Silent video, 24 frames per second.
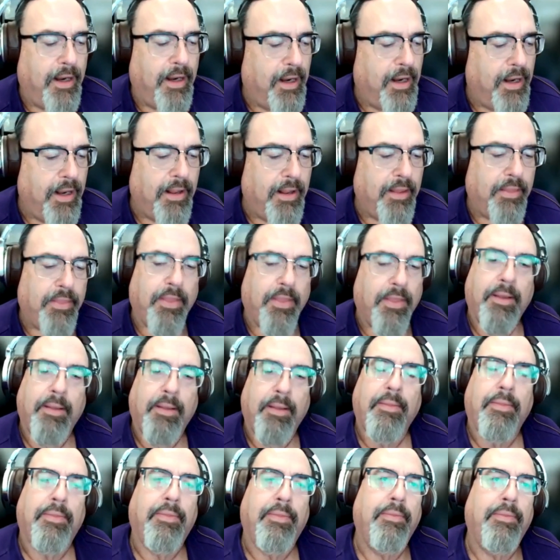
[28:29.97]

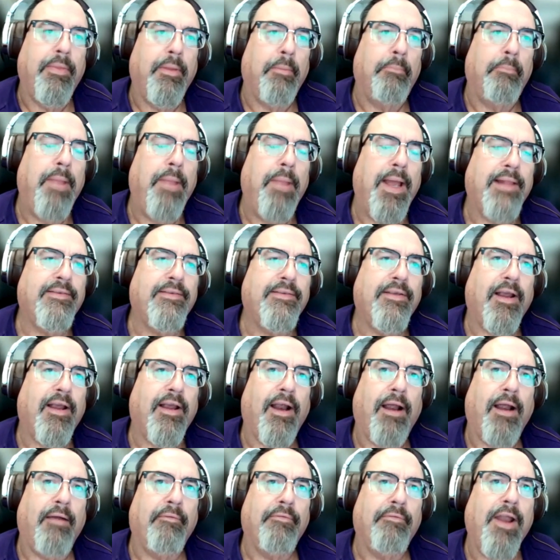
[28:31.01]
the Mets
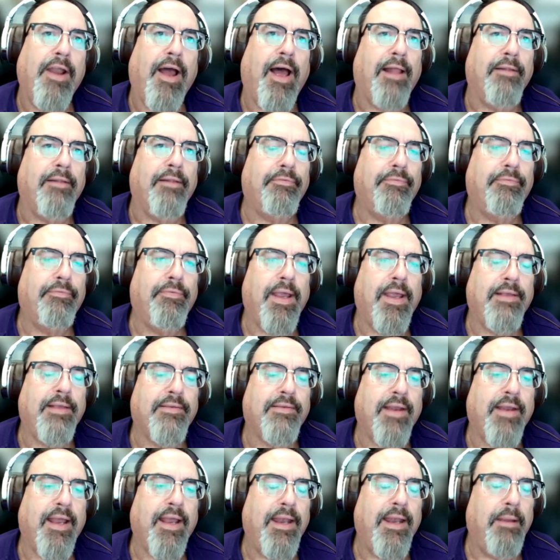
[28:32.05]
have not
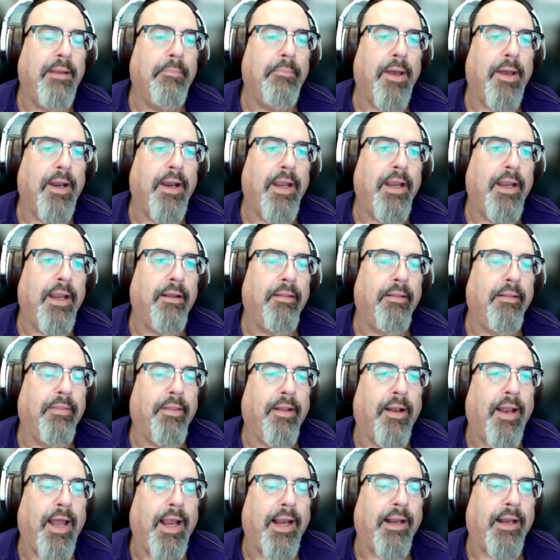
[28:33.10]
faced anybody
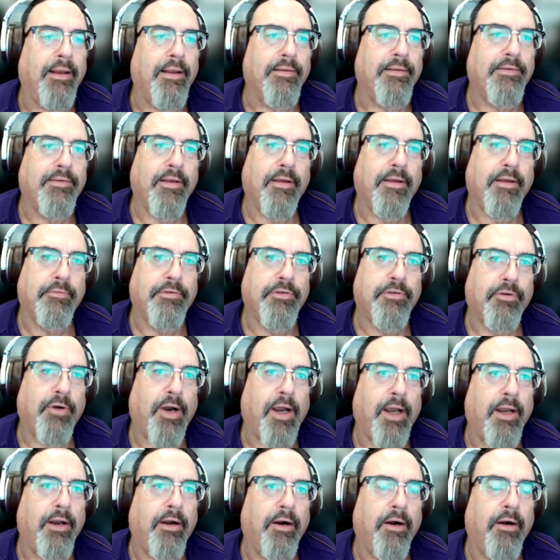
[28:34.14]
the likeness of
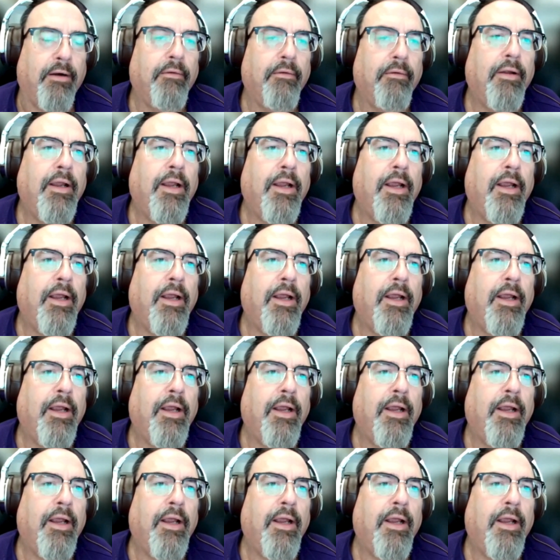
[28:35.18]
Strider